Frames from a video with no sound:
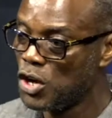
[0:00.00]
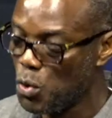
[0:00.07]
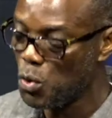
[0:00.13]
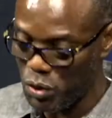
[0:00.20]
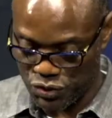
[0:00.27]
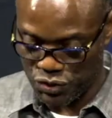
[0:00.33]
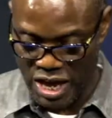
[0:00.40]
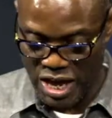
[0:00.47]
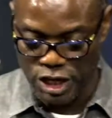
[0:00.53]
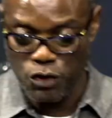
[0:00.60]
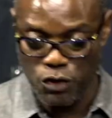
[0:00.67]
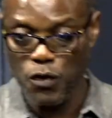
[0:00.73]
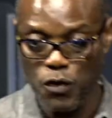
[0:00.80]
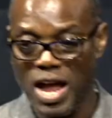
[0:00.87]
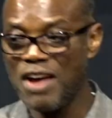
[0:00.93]
We thank you
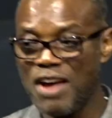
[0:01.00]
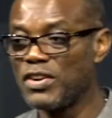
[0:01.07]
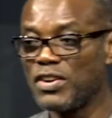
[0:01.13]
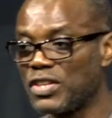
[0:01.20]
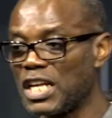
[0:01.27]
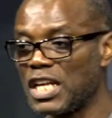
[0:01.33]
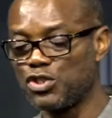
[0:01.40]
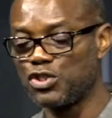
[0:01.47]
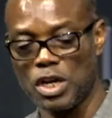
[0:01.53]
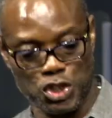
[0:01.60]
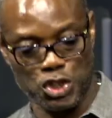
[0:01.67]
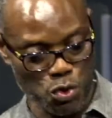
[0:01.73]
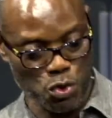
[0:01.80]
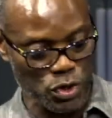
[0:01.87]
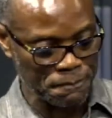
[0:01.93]
for everything that you are
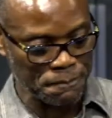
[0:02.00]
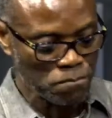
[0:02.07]
doing.